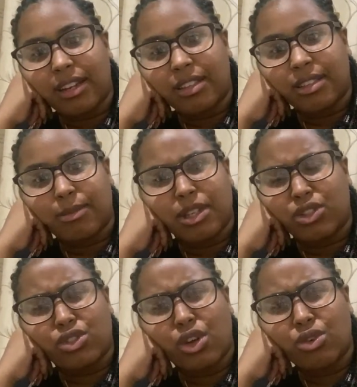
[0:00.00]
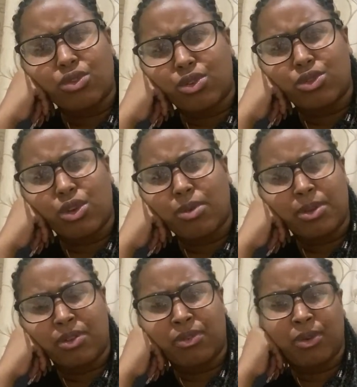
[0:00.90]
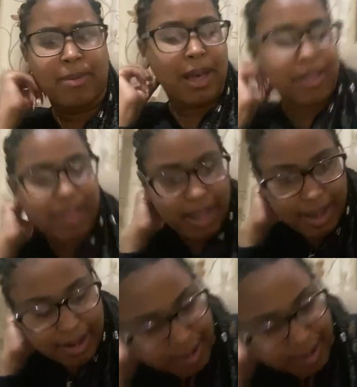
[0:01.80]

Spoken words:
Something so beautiful about that.